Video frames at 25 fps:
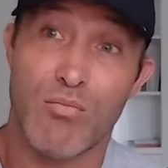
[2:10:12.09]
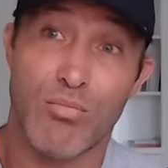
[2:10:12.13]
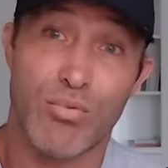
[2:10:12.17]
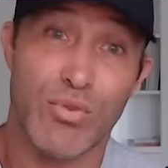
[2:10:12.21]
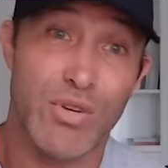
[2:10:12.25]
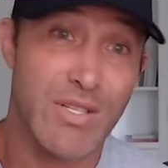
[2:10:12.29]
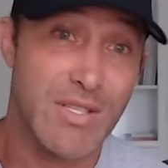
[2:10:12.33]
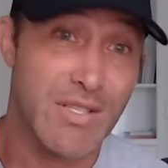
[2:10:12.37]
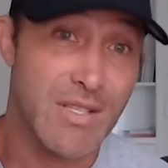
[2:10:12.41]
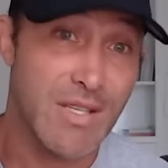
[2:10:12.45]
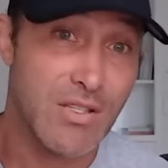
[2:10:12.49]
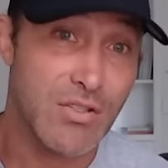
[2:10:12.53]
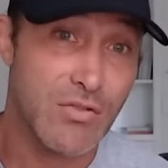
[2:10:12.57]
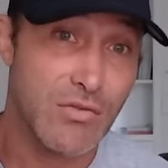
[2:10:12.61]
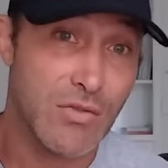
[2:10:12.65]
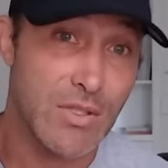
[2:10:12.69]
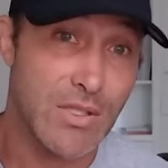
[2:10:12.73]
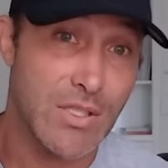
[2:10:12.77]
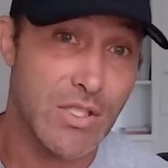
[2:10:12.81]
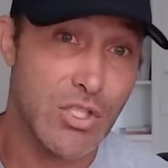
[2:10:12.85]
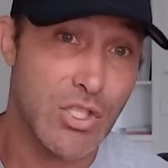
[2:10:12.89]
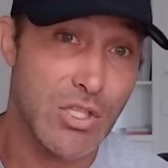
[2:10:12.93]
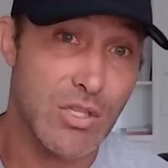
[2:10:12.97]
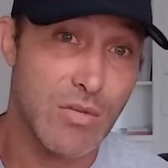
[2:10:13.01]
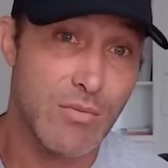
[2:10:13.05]
Brisket's
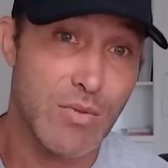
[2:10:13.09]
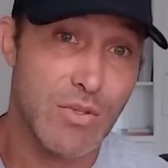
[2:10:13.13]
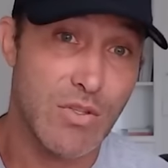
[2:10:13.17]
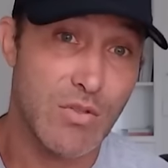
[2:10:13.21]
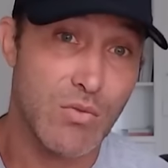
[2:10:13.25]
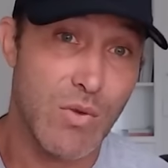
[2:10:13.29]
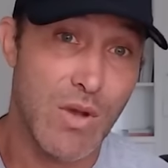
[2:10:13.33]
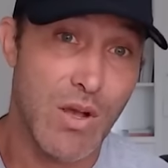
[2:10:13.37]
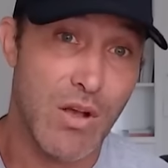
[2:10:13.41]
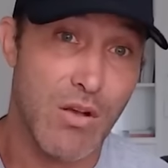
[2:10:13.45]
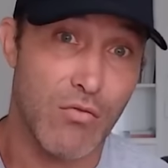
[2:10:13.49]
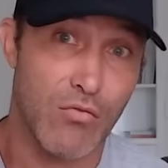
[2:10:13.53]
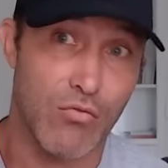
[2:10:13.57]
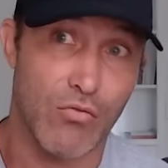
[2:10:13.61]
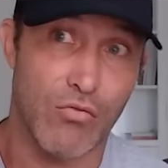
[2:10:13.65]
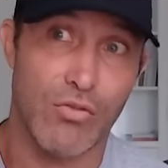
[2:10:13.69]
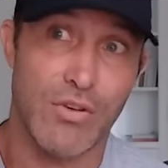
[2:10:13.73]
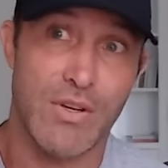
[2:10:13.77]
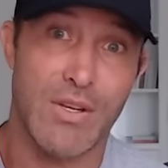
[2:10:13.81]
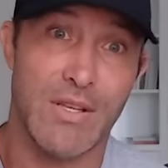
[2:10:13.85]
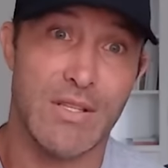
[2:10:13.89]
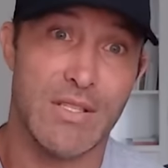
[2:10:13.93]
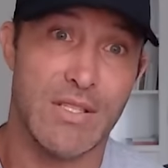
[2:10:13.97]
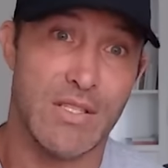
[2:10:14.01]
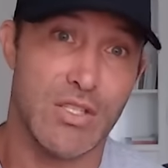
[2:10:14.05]
really cheap as well,
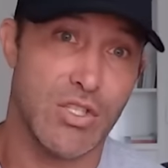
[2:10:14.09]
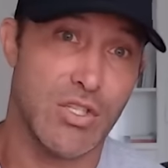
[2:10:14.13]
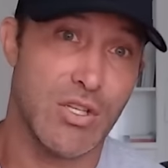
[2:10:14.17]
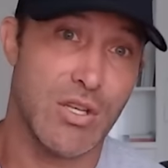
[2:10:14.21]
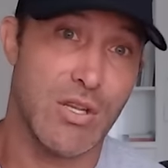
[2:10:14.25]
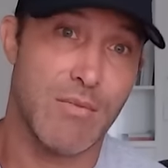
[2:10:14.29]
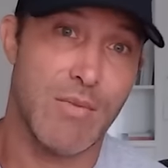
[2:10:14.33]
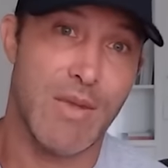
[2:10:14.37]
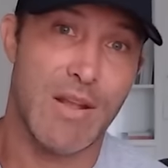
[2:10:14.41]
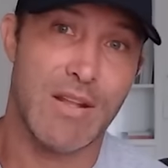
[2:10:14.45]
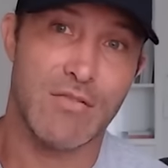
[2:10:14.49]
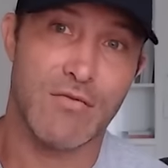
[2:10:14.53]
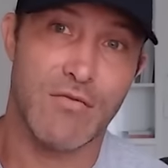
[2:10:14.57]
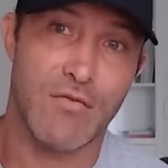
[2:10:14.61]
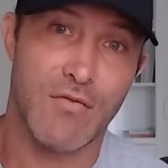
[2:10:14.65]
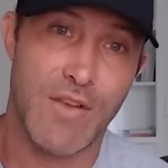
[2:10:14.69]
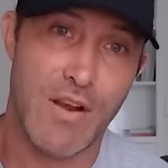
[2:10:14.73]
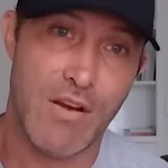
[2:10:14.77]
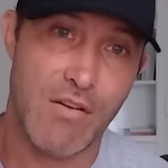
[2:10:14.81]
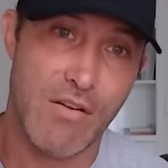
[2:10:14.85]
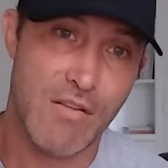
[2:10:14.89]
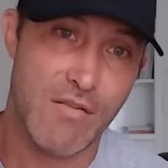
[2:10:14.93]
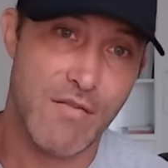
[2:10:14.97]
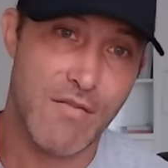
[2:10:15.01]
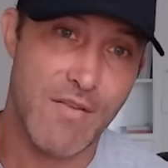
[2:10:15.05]
really cheap. And it's
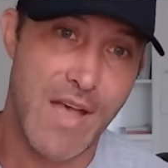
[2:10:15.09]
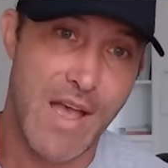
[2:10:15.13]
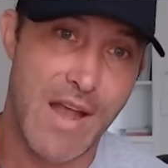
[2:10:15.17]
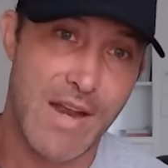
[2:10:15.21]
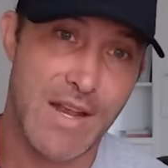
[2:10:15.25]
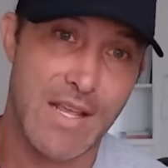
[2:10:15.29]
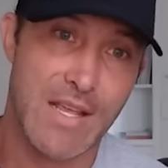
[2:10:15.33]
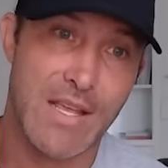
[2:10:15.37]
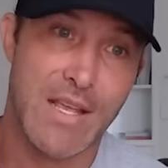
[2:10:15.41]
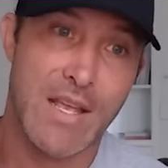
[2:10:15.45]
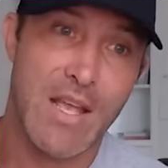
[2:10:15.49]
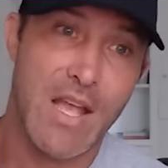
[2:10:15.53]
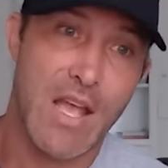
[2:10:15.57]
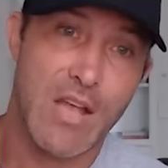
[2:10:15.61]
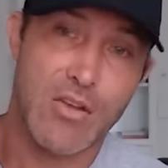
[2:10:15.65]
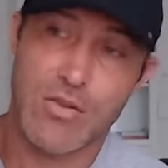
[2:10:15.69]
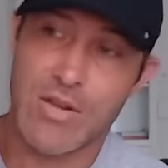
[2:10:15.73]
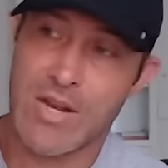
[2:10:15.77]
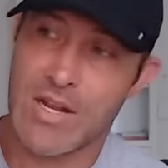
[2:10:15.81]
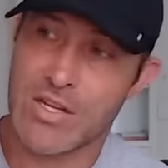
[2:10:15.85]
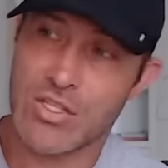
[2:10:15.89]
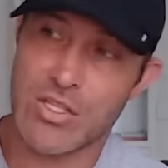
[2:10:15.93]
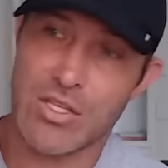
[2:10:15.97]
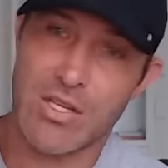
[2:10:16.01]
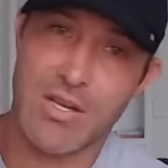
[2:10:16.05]
very fatty, and you
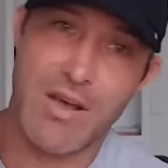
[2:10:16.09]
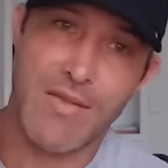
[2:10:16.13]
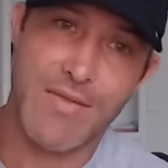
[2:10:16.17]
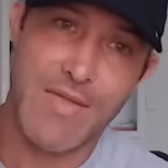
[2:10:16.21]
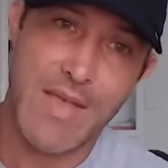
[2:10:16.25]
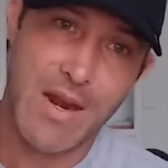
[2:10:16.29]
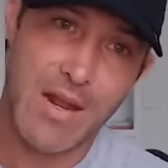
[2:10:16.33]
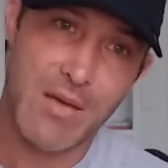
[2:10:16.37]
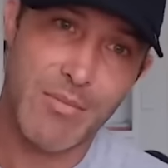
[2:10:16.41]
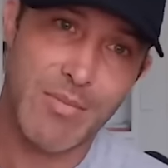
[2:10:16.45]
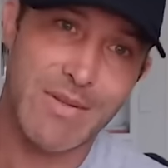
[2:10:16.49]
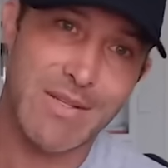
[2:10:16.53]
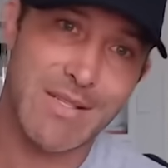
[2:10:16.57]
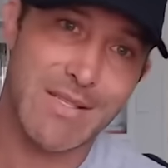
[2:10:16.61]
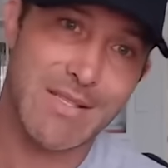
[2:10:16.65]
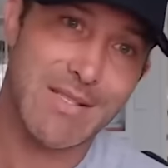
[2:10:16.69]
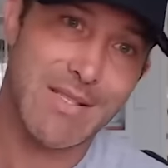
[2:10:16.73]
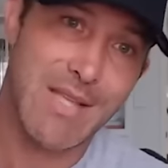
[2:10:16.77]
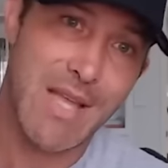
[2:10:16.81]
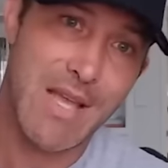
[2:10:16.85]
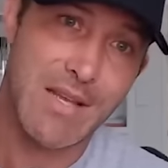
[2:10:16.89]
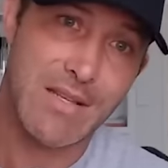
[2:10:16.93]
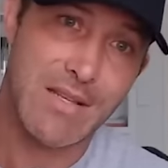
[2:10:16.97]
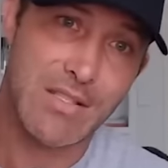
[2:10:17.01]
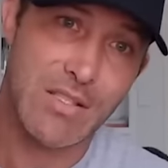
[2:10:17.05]
can actually cut that up into
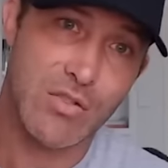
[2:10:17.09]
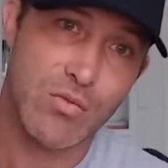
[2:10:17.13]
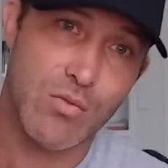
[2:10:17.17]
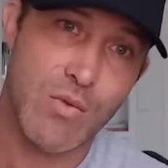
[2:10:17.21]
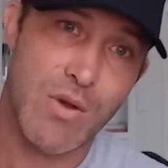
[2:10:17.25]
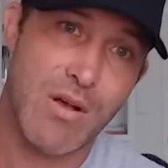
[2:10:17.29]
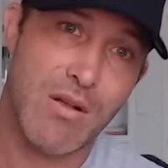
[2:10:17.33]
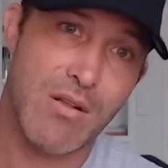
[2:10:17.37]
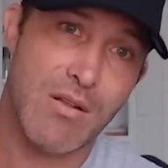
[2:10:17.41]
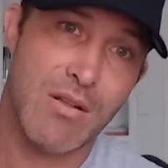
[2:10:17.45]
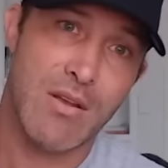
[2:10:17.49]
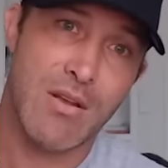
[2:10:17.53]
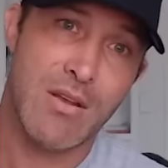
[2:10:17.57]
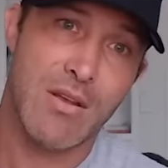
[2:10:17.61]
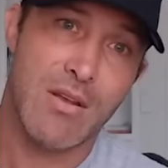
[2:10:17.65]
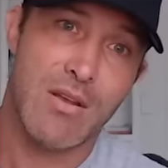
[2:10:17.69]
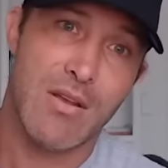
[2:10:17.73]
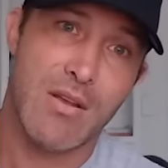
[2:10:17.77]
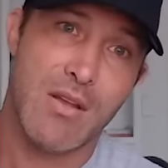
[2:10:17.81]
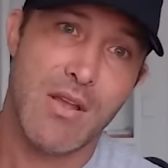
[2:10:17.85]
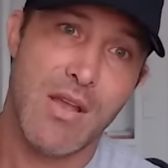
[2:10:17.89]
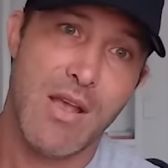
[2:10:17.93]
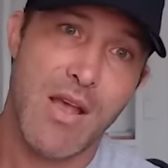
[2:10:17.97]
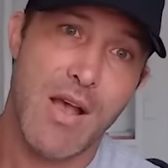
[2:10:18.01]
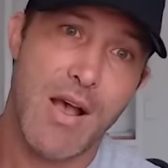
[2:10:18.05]
steaks as well.
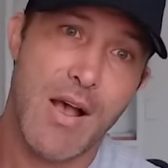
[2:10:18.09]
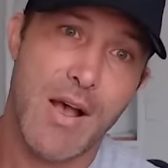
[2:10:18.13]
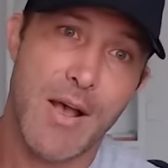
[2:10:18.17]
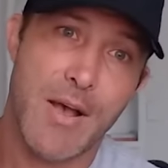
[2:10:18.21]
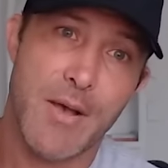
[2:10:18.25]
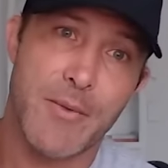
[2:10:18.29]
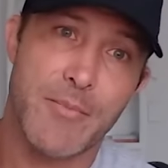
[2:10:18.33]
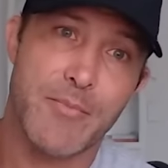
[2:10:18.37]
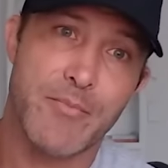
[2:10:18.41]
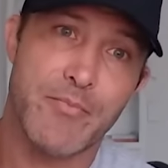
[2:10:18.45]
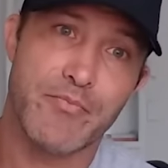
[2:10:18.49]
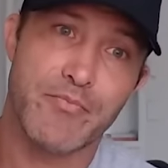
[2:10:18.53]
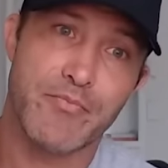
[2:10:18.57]
I